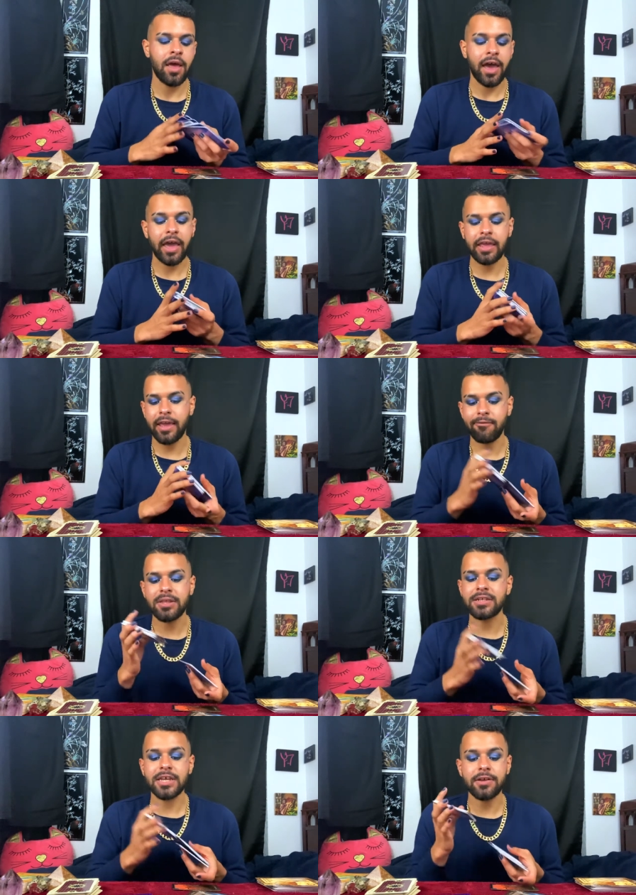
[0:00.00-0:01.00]
I can't
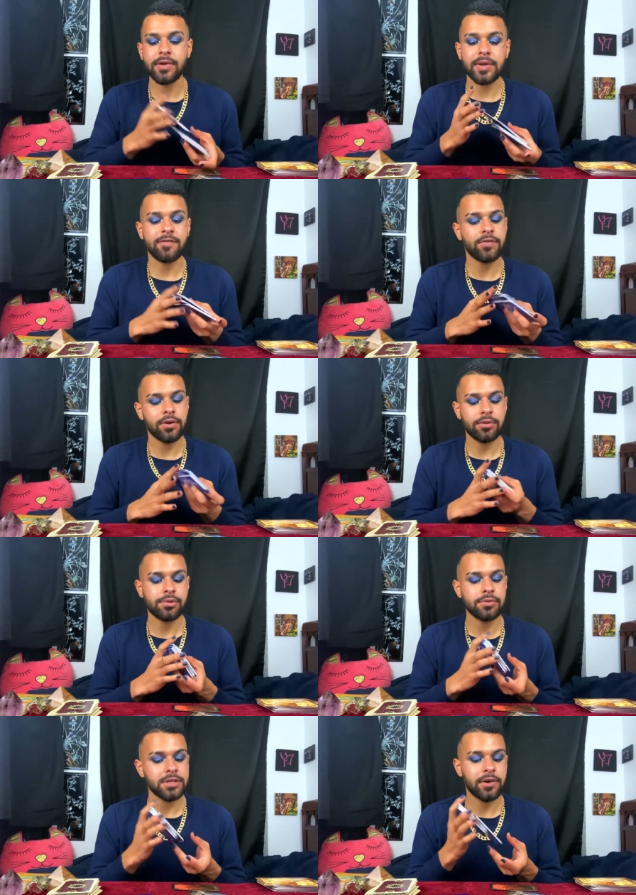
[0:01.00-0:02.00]
really tell you any further
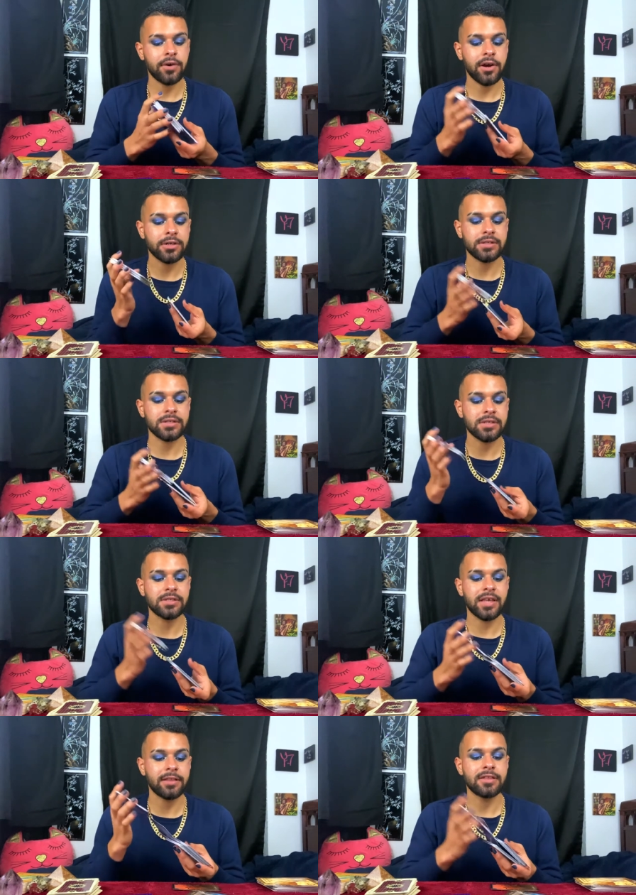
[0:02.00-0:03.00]
through tarot cards. This
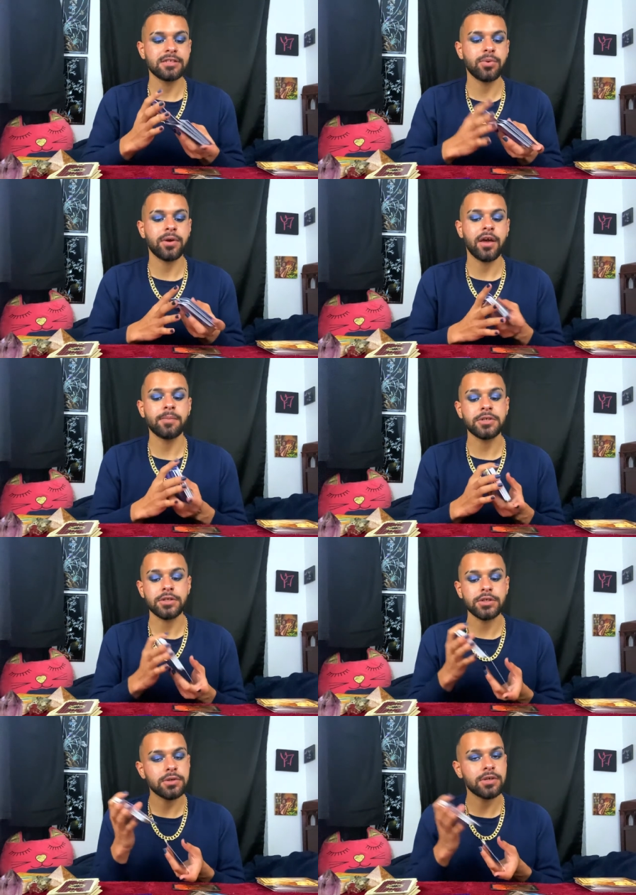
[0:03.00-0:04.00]
is at this point up to
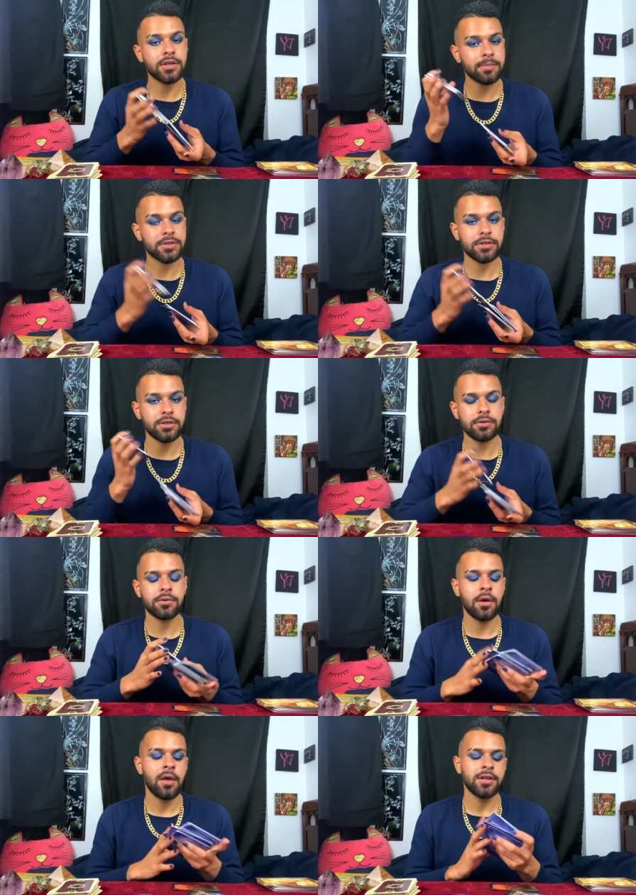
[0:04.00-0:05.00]
you, and up to you,
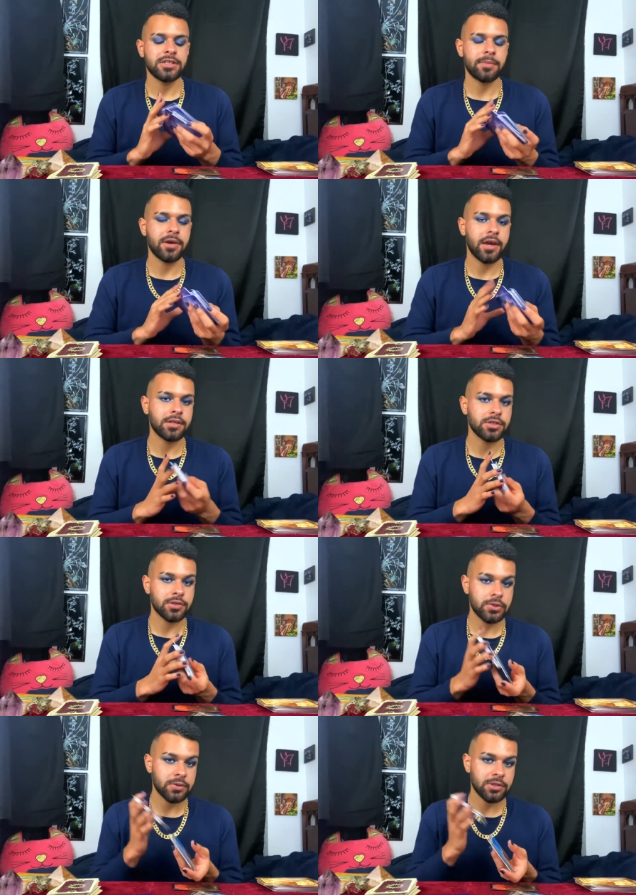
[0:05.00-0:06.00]
Gemini, to start
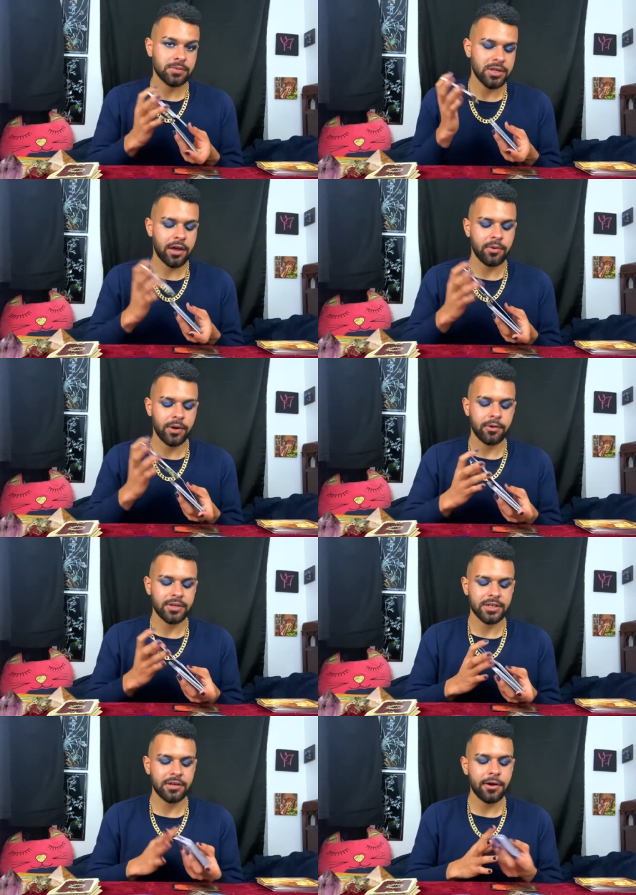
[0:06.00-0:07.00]
doing some shadow work,
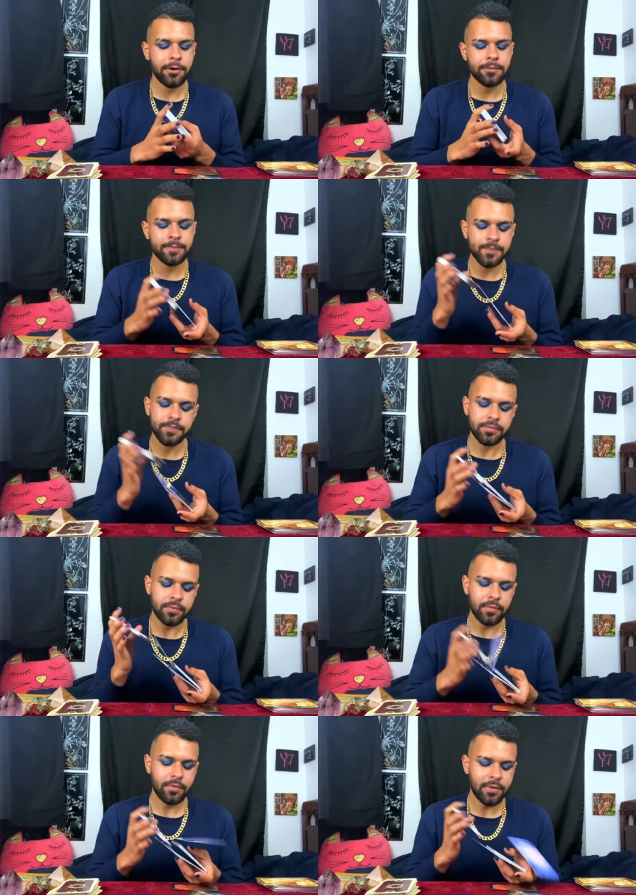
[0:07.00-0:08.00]
which I know
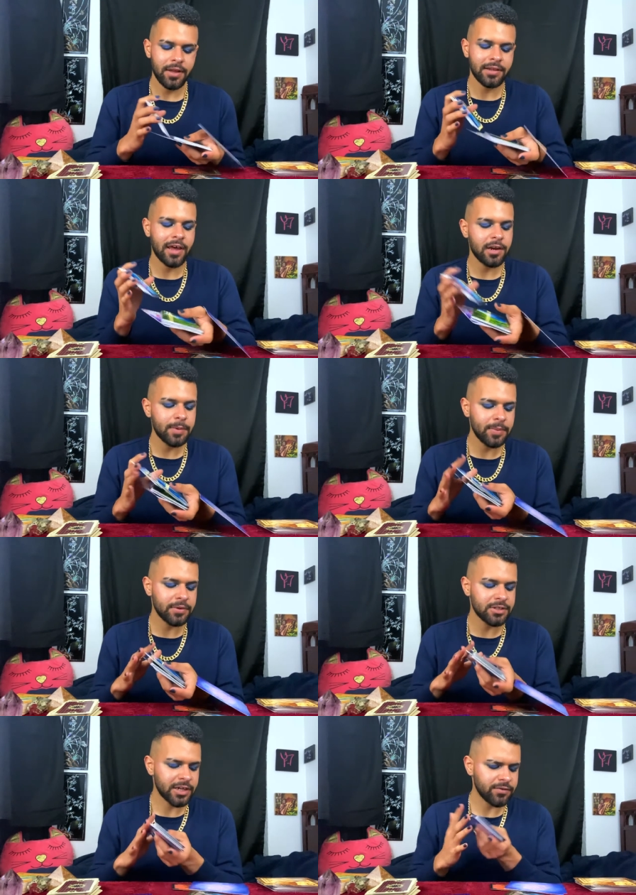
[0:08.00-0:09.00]
a lot of people
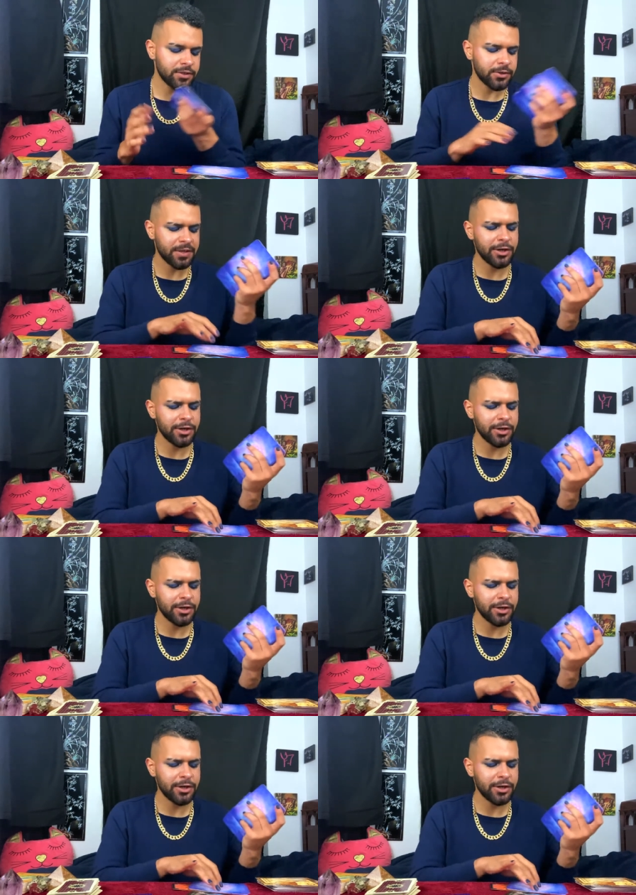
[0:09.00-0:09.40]
in general don't